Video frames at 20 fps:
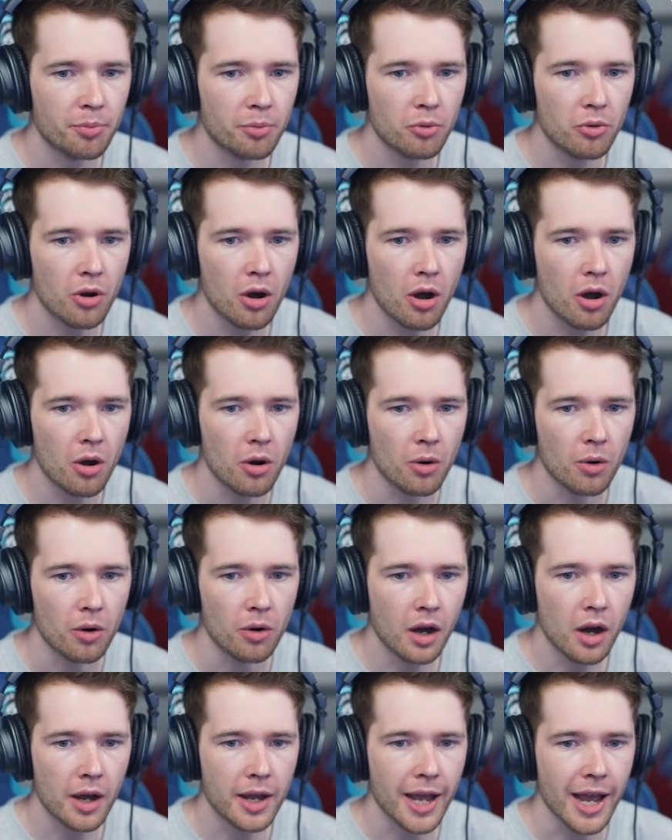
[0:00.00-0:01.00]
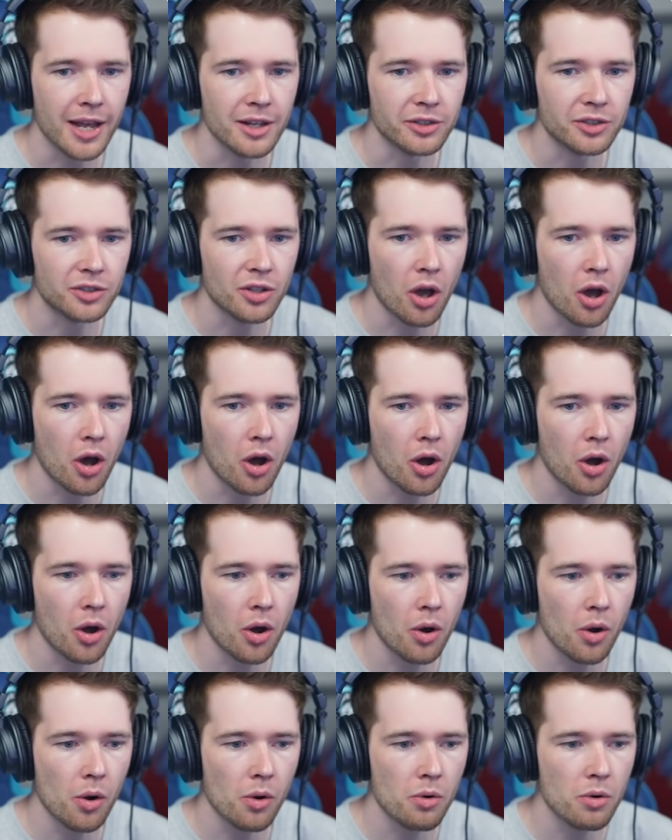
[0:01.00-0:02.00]
Bro. Okay,
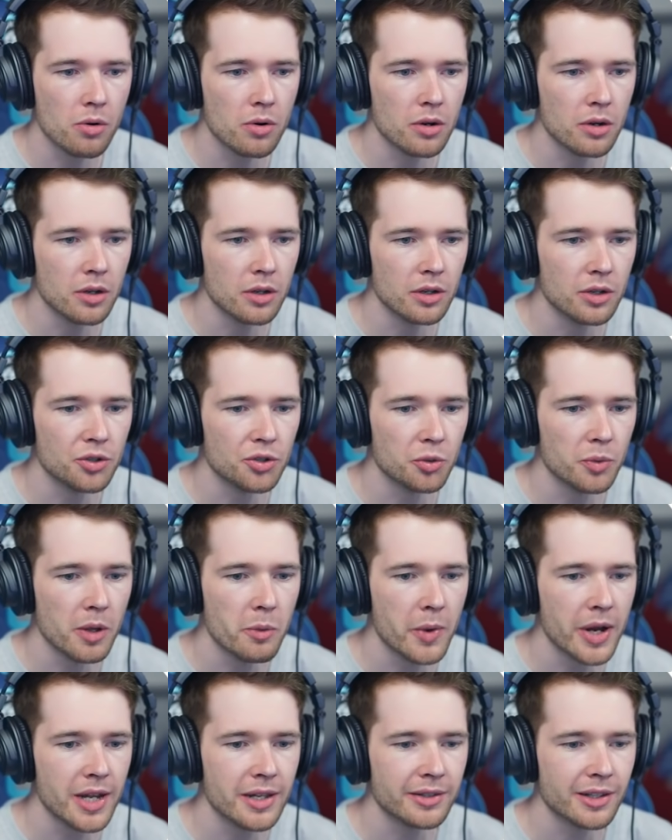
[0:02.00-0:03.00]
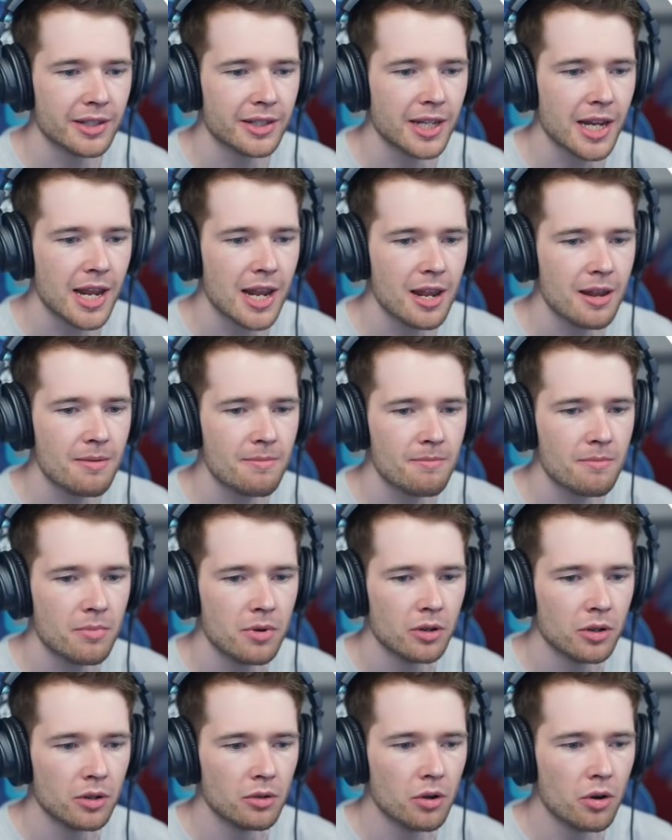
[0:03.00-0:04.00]
so do we win as a
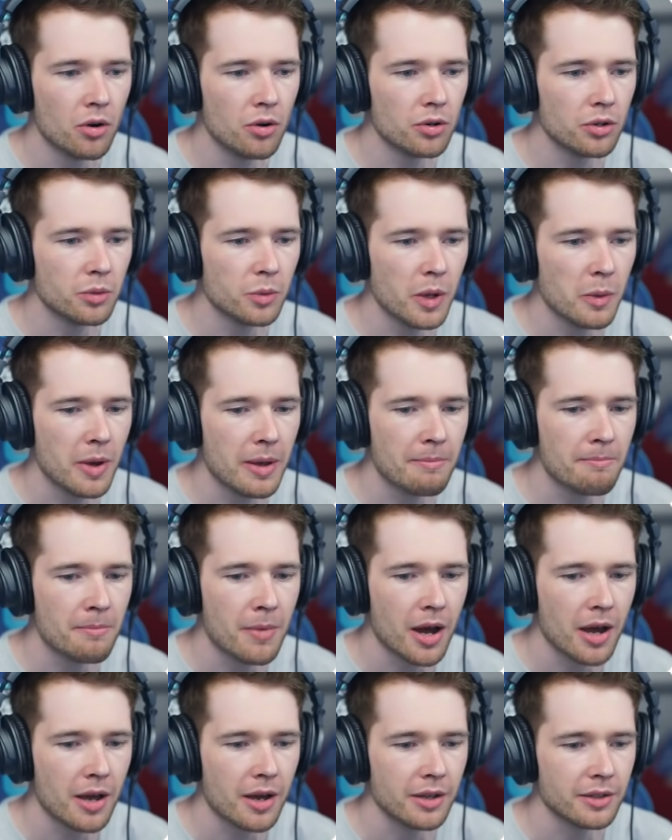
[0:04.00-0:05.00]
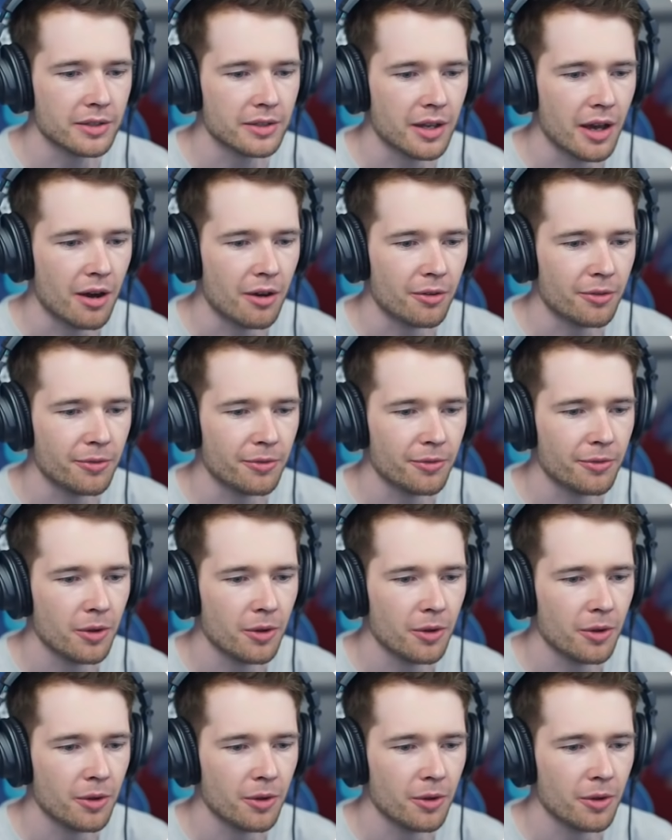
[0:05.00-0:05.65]
team or do we win by ourselves?